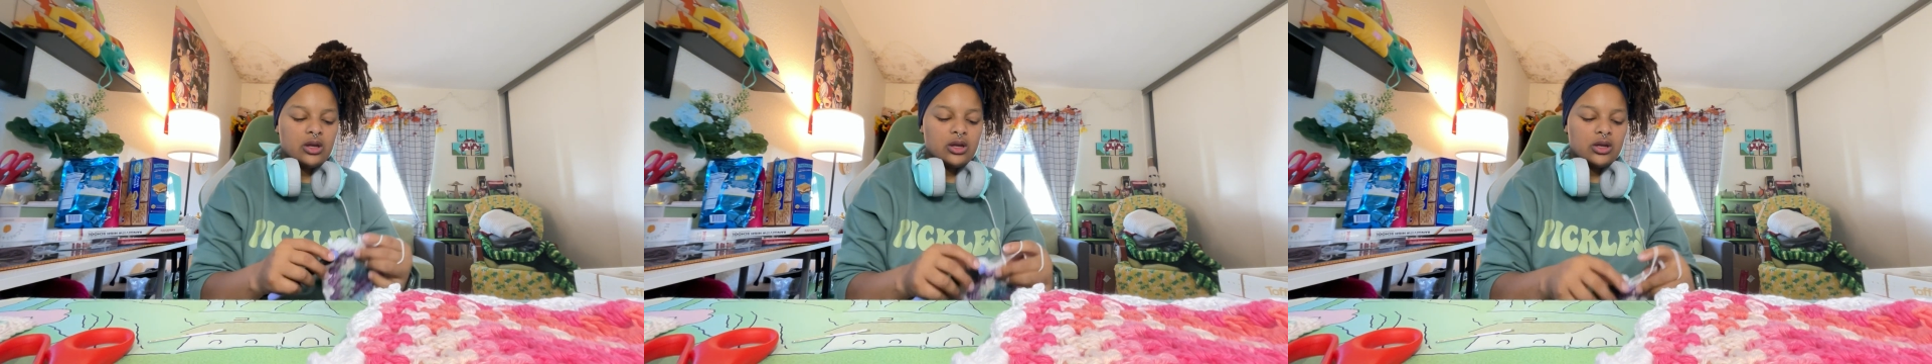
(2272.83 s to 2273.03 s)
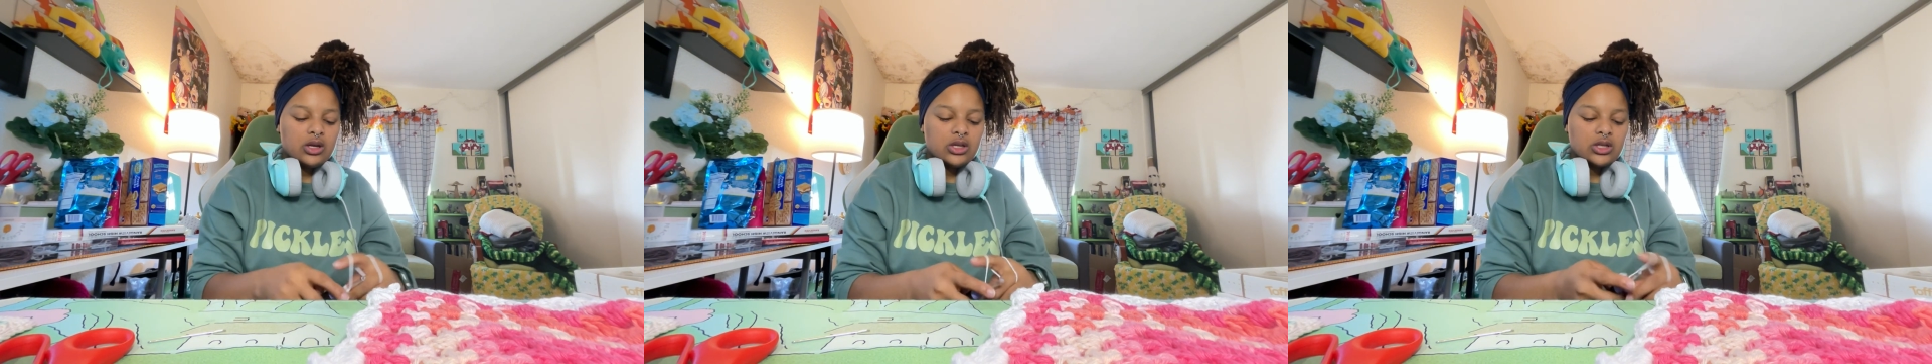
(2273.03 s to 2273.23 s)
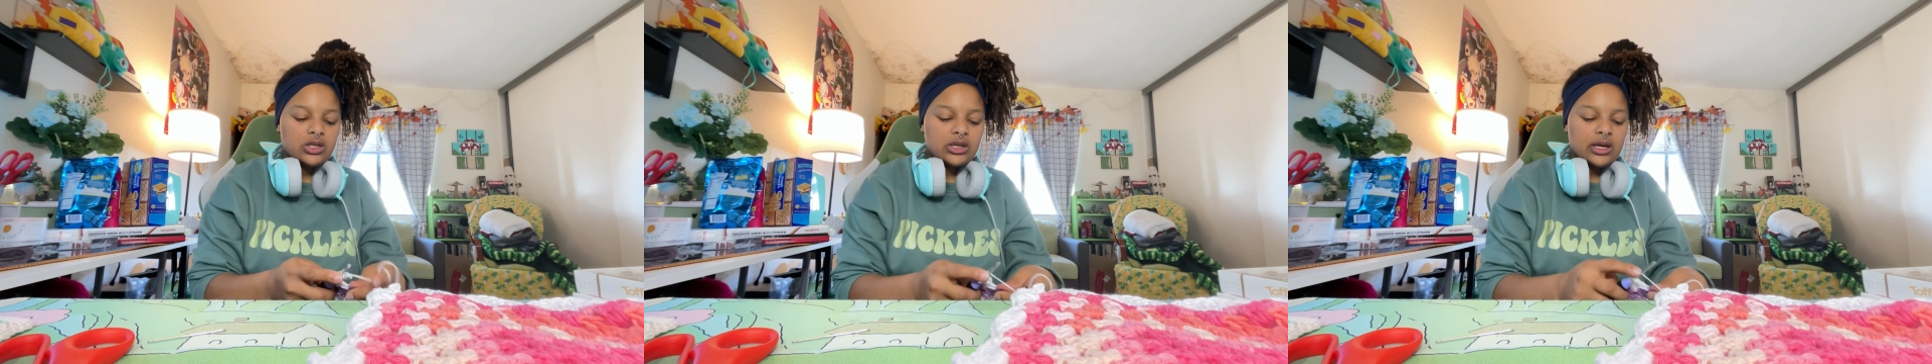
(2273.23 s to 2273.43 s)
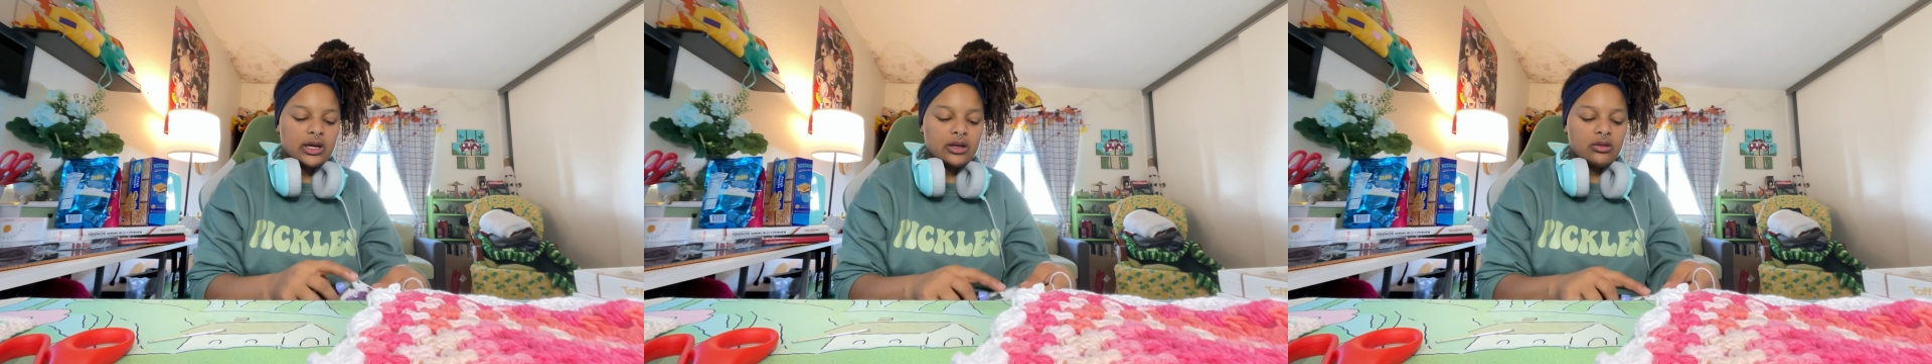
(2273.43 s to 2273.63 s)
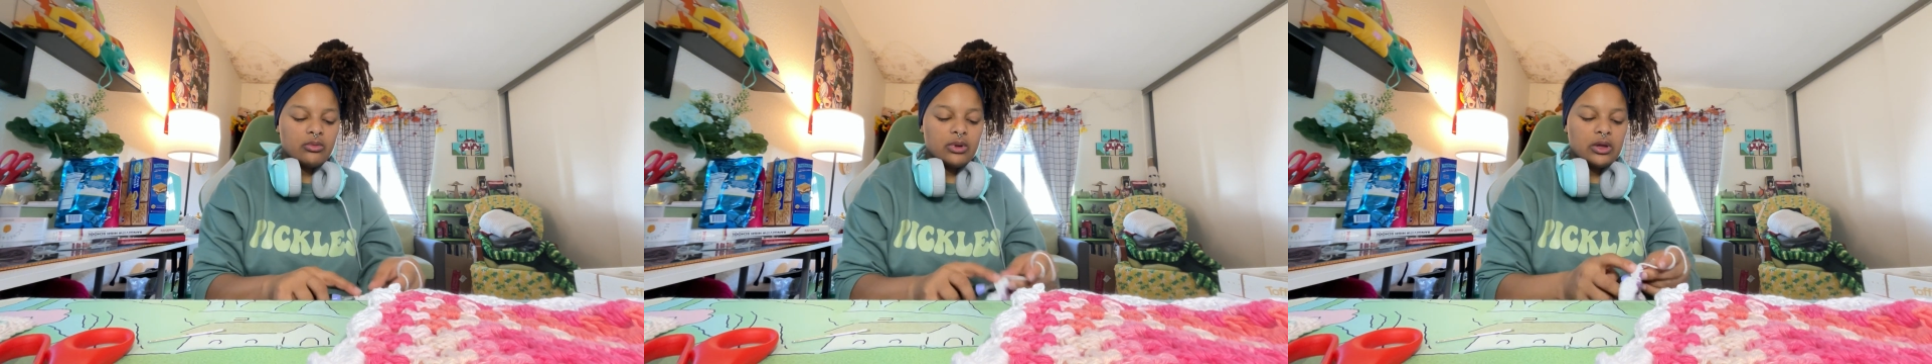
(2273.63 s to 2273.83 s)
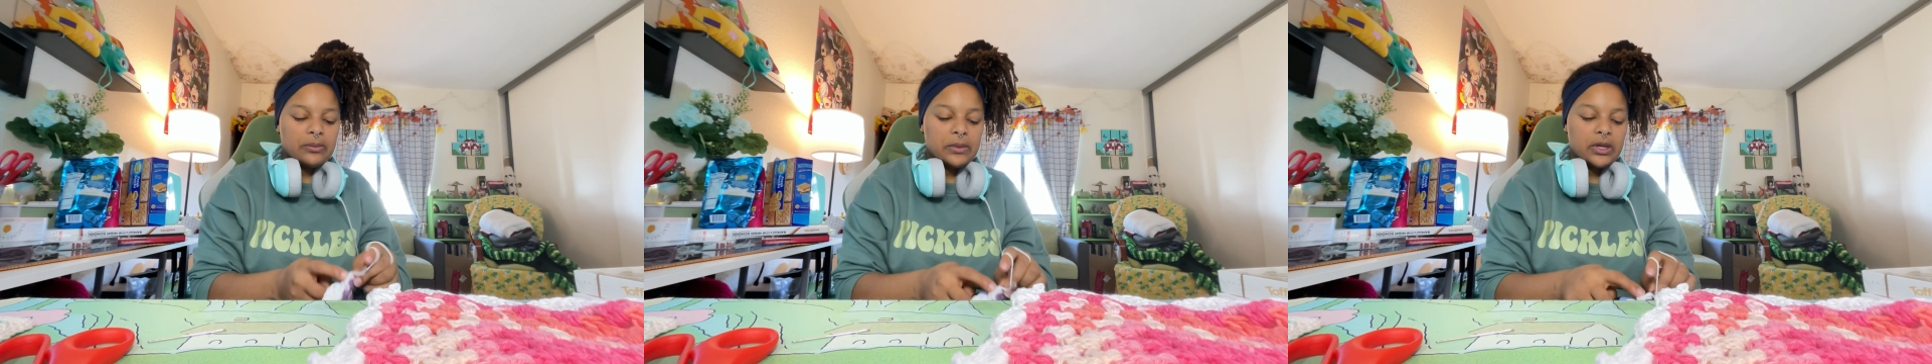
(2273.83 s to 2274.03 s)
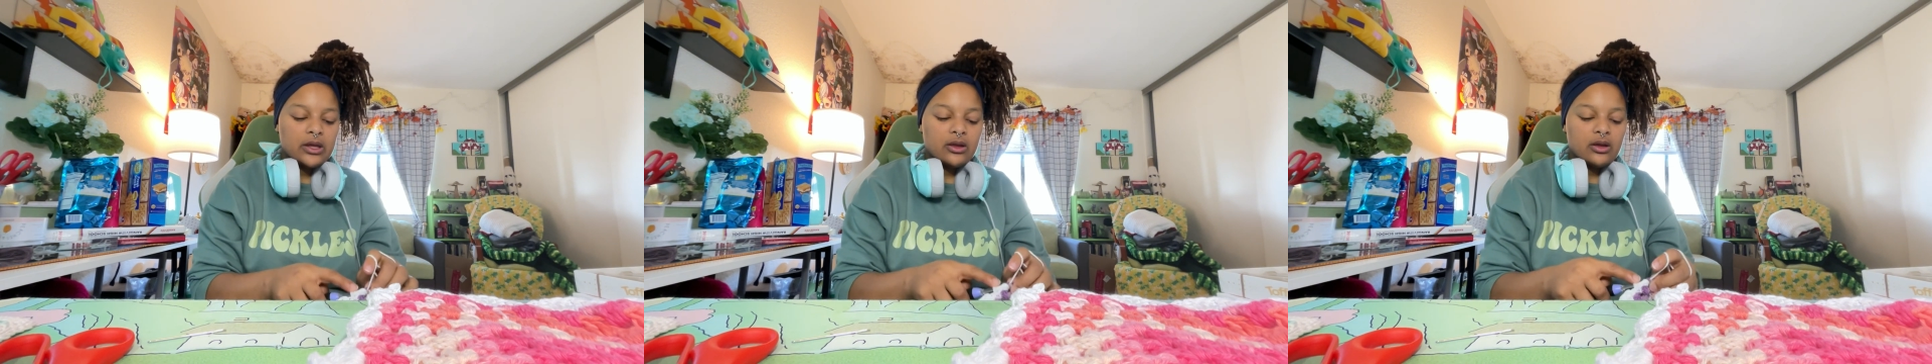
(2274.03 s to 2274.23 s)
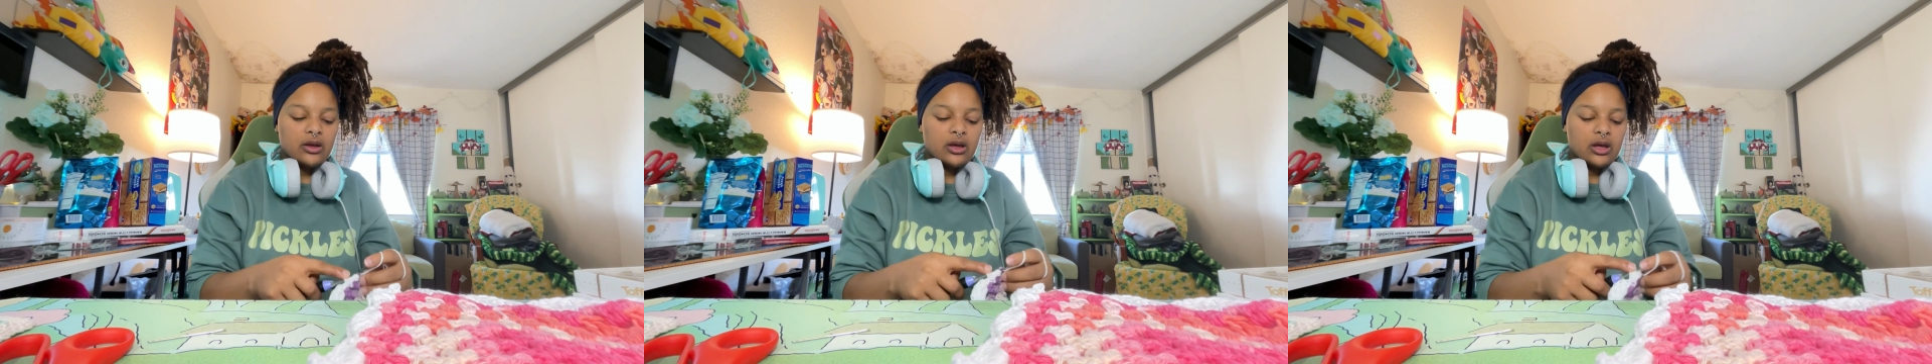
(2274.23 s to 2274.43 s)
They just had a baby,